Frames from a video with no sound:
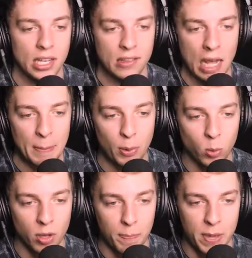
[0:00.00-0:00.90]
An example
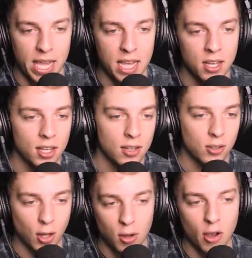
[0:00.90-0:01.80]
would be
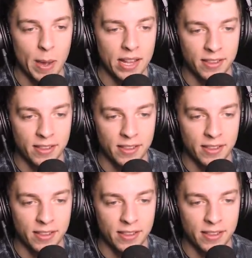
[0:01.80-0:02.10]
Slogo Man